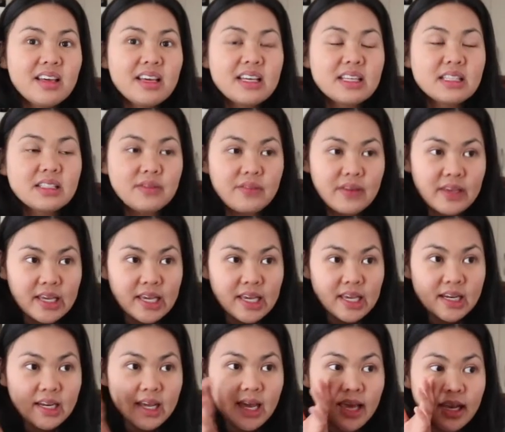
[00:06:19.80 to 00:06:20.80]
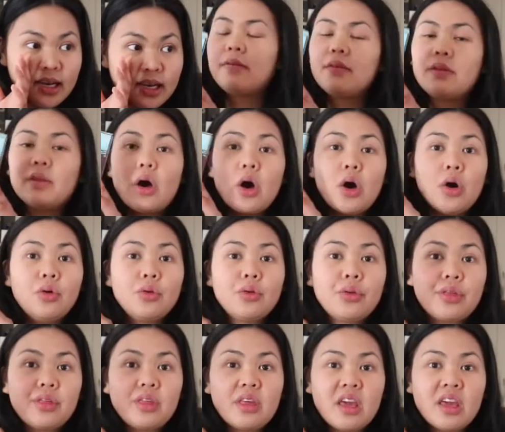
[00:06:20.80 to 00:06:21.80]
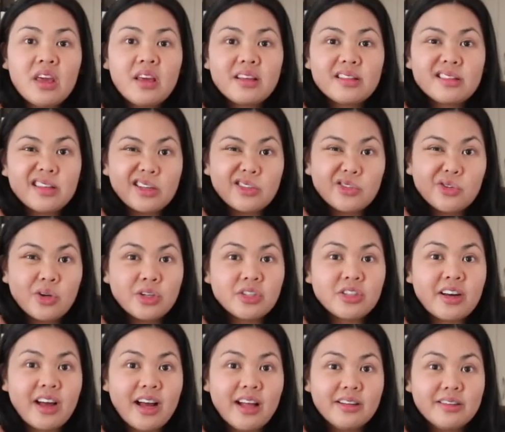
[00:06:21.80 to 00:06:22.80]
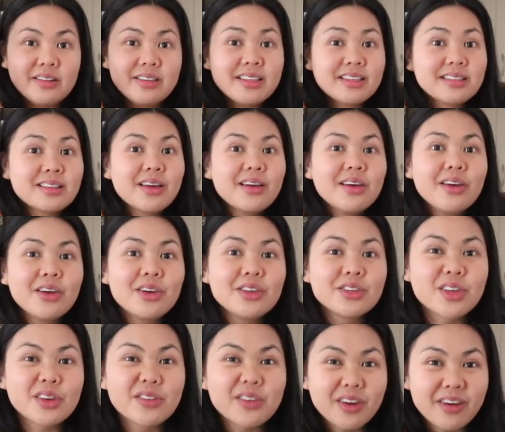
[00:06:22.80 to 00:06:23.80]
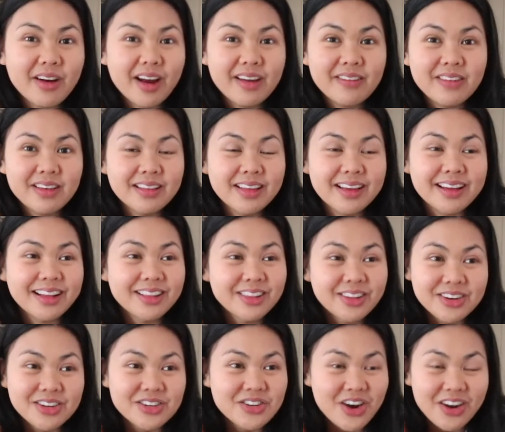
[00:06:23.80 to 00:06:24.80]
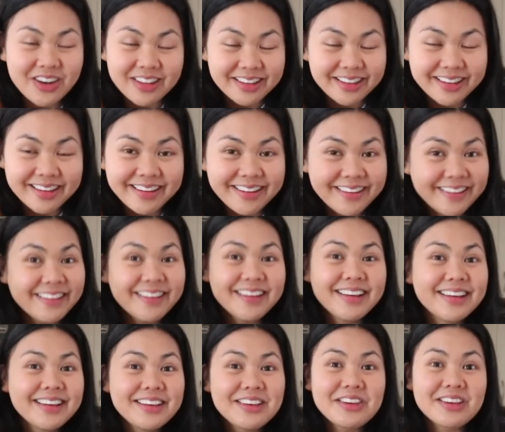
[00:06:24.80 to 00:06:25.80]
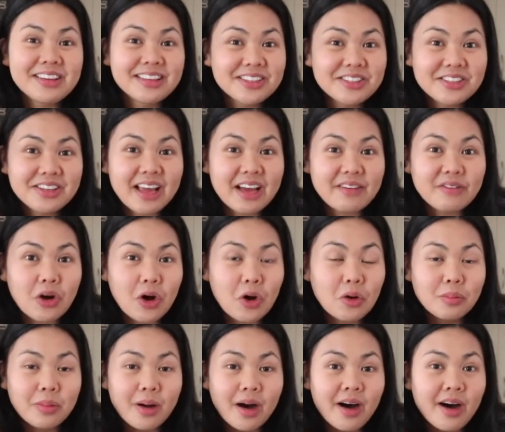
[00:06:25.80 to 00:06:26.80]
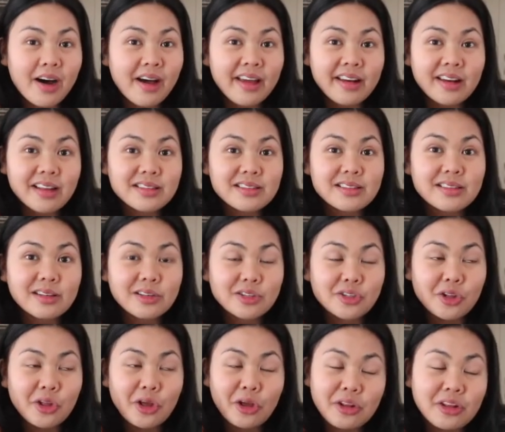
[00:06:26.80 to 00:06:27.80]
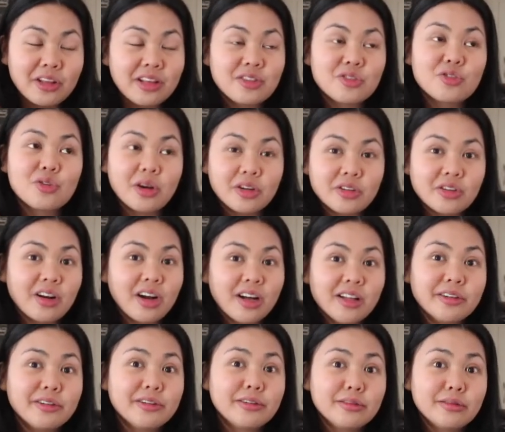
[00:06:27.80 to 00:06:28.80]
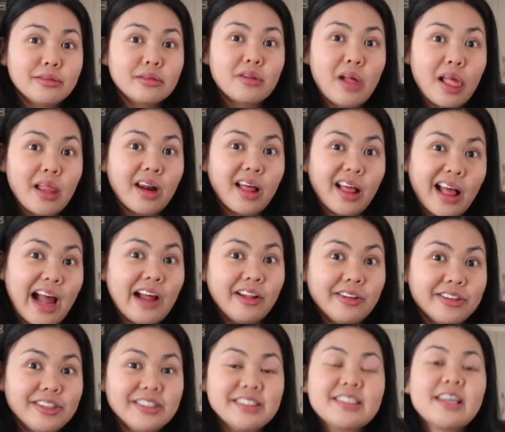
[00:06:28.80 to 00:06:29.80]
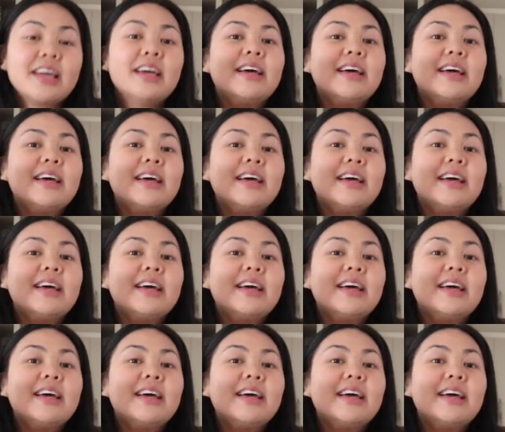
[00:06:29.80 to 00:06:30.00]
is vegan, and for the whole thing it's like two hundred calories. So if you're craving like a lot of chocolate, you can literally have a whole bar and it's literally only two hundred calories.